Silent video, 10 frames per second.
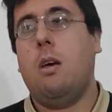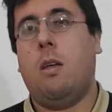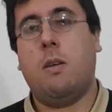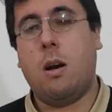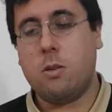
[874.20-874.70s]

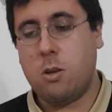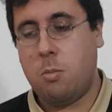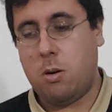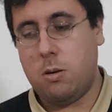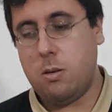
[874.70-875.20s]
And there are some
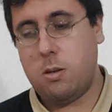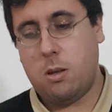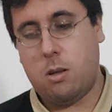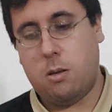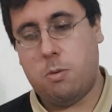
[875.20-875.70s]
others,
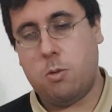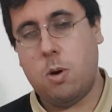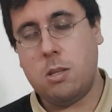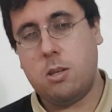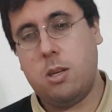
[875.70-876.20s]
but
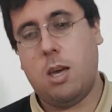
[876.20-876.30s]
once she